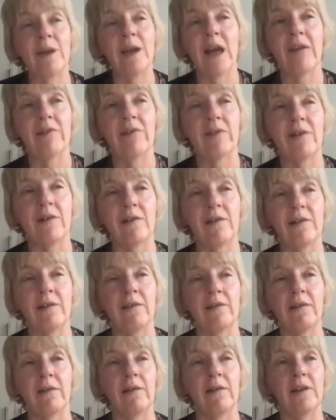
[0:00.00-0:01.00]
we have,
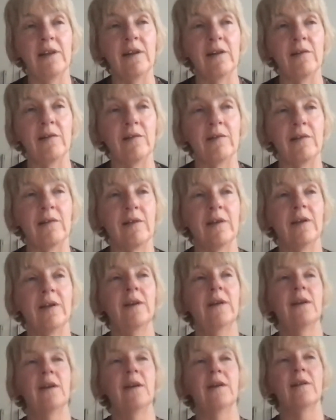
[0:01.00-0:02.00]
you know,
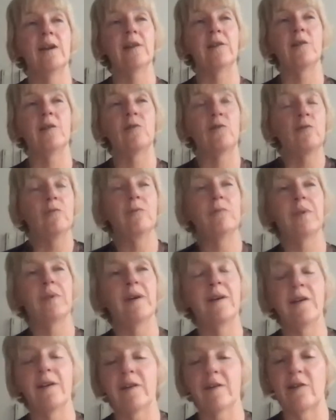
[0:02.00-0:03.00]
Greta
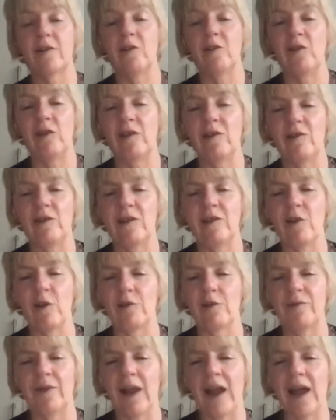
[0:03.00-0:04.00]
Thunberg, she, she's
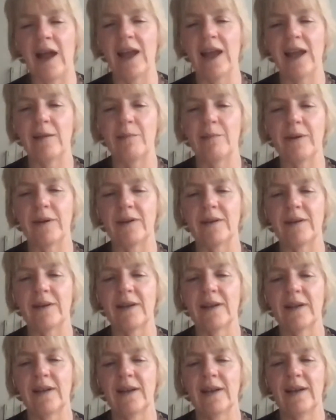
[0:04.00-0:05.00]
not flying. But
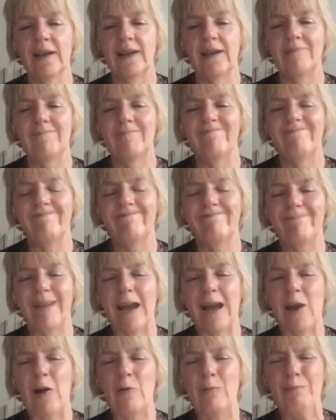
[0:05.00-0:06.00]

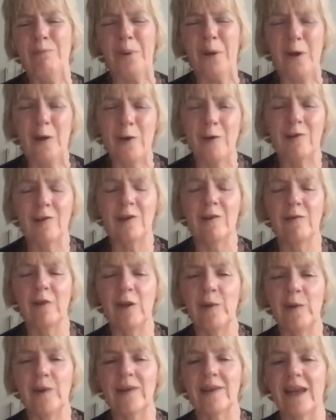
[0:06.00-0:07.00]
my own personal
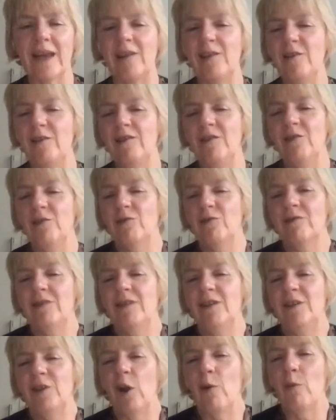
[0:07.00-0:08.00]
view is that you, you,
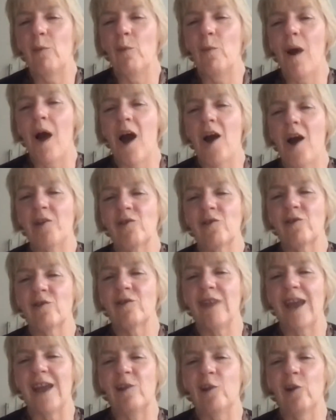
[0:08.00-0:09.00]
you don't march
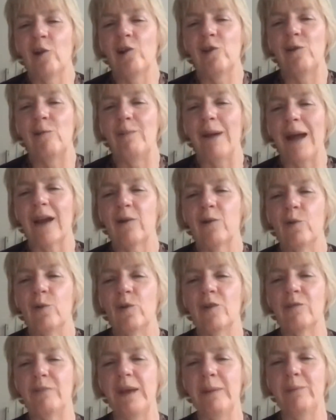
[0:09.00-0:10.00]
technology
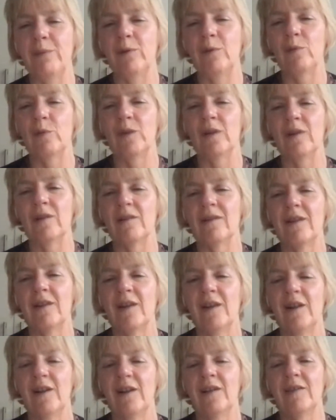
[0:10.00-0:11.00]
backwards. People will
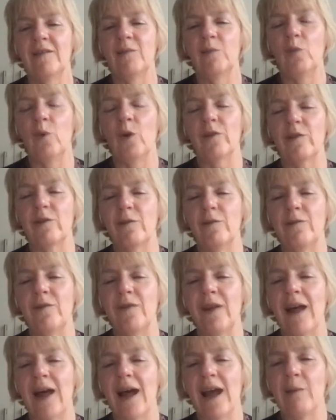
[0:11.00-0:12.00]
want to
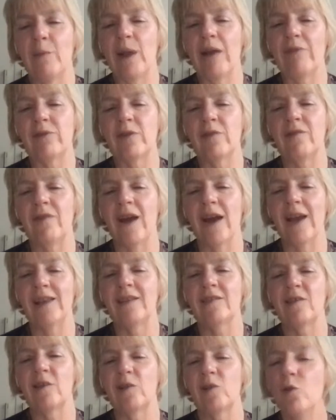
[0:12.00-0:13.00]
fly and we have to
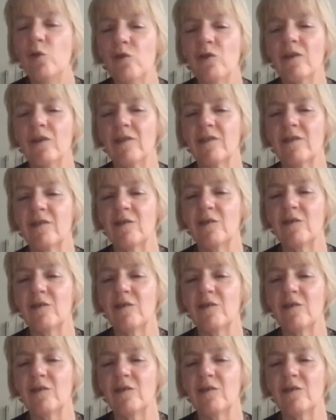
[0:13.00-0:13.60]
find solutions